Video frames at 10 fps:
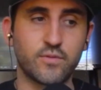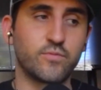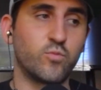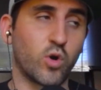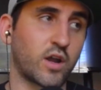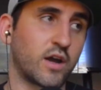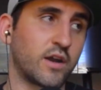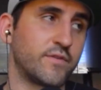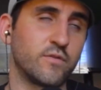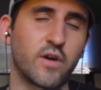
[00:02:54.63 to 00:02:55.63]
work on a few
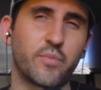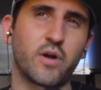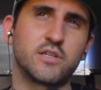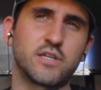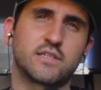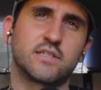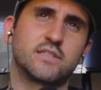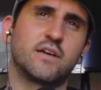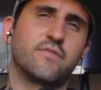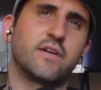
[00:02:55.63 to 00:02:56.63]
of our projects and stuff
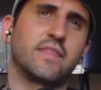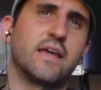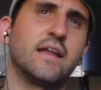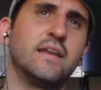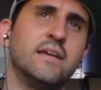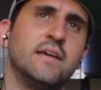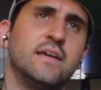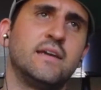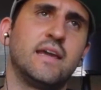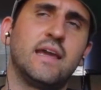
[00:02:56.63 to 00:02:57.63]
like that.
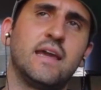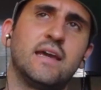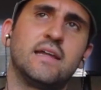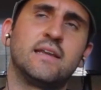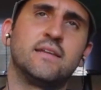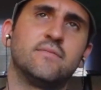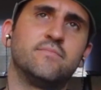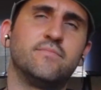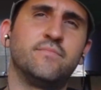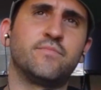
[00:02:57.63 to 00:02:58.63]
And
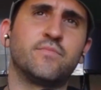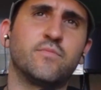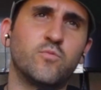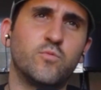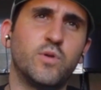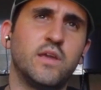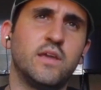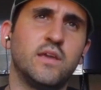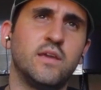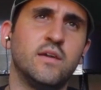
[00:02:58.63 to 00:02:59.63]

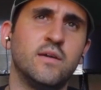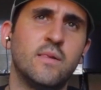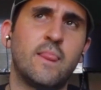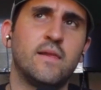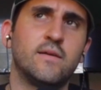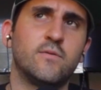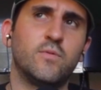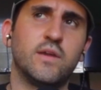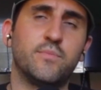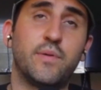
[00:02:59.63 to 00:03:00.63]
we had
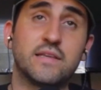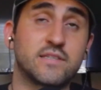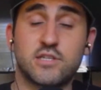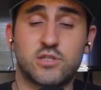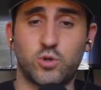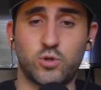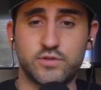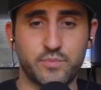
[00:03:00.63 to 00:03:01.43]
basically just told some